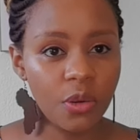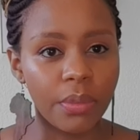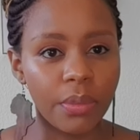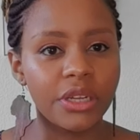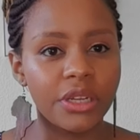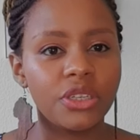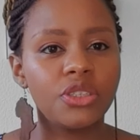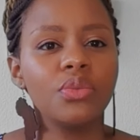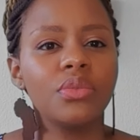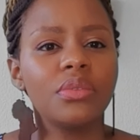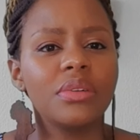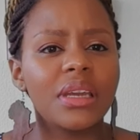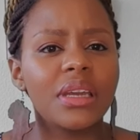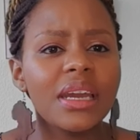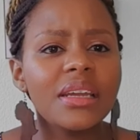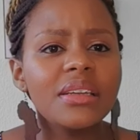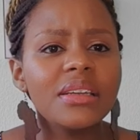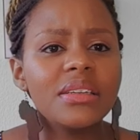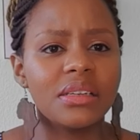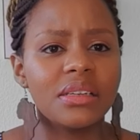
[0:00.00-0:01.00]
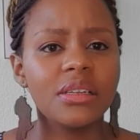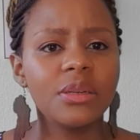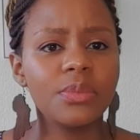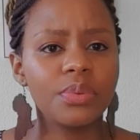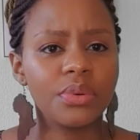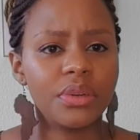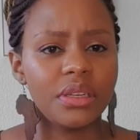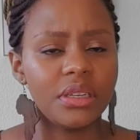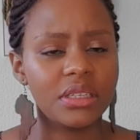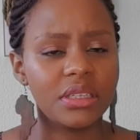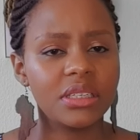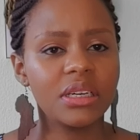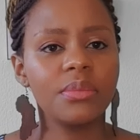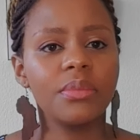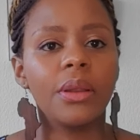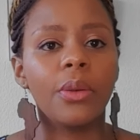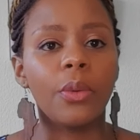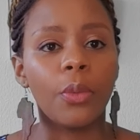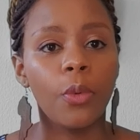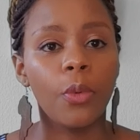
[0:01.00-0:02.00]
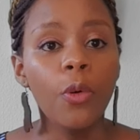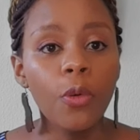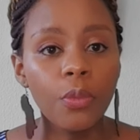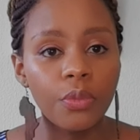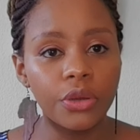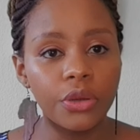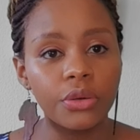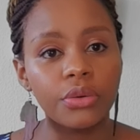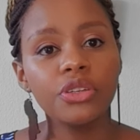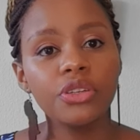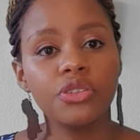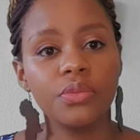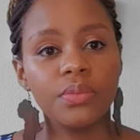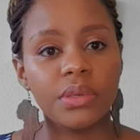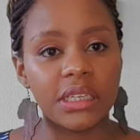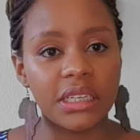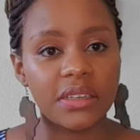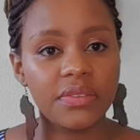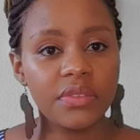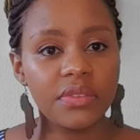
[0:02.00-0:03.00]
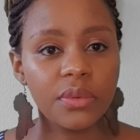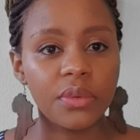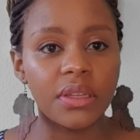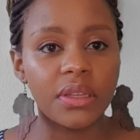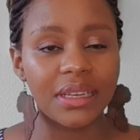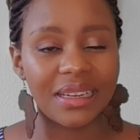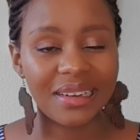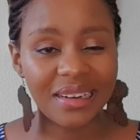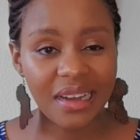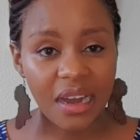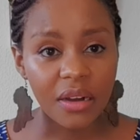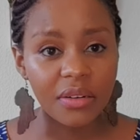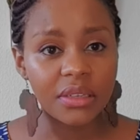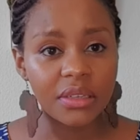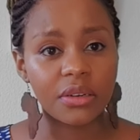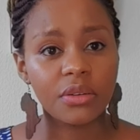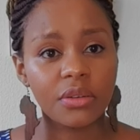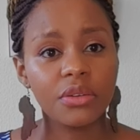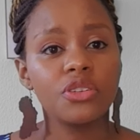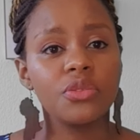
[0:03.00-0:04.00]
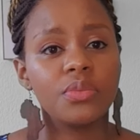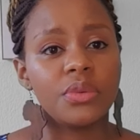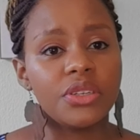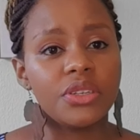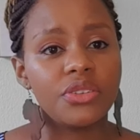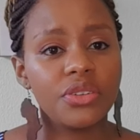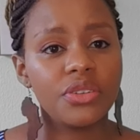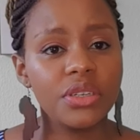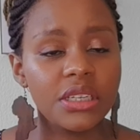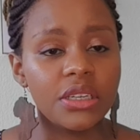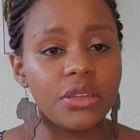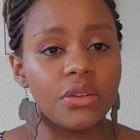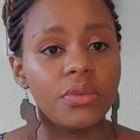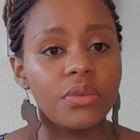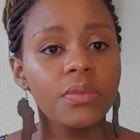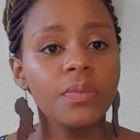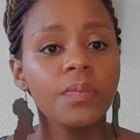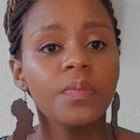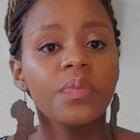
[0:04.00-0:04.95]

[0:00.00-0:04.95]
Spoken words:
but you can't really predetermine whom you're going to be living with and how they're going to be treating you